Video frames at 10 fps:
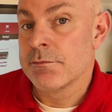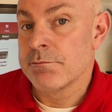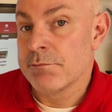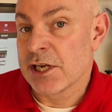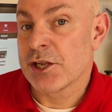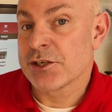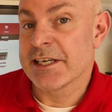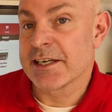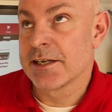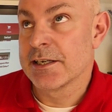
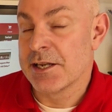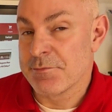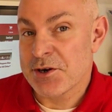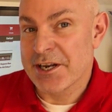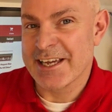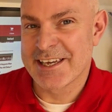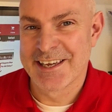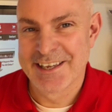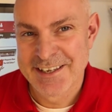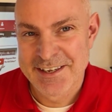melodic
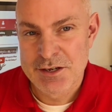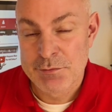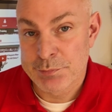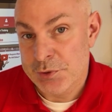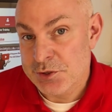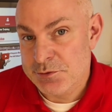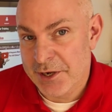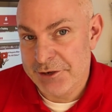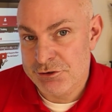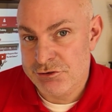mnemonic boost
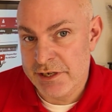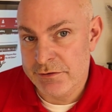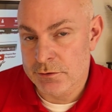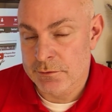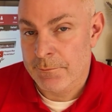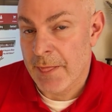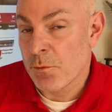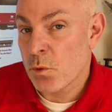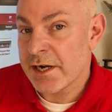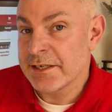my retrieval?
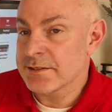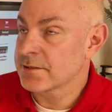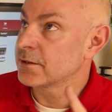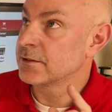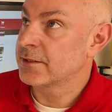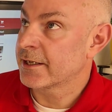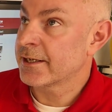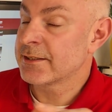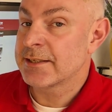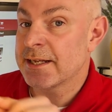And why does
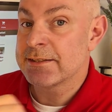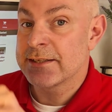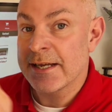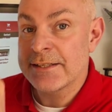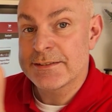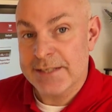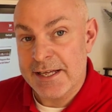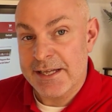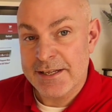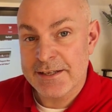
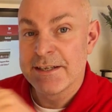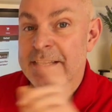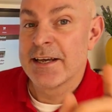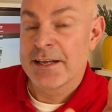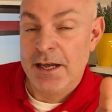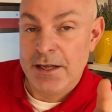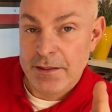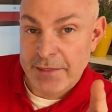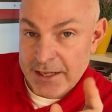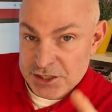da-da-da-da-da,
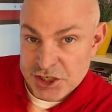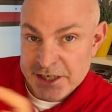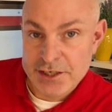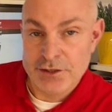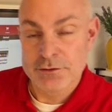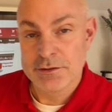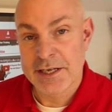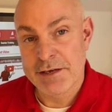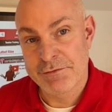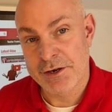that jingle,
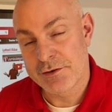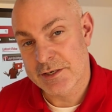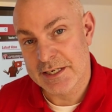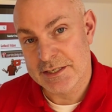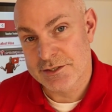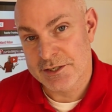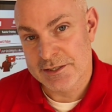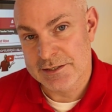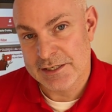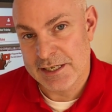evoke a
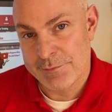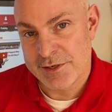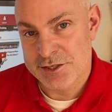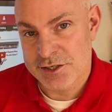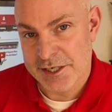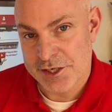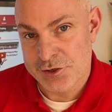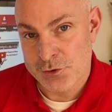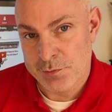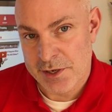certain image in
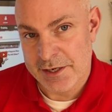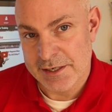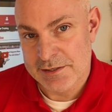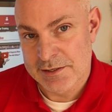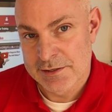your mind?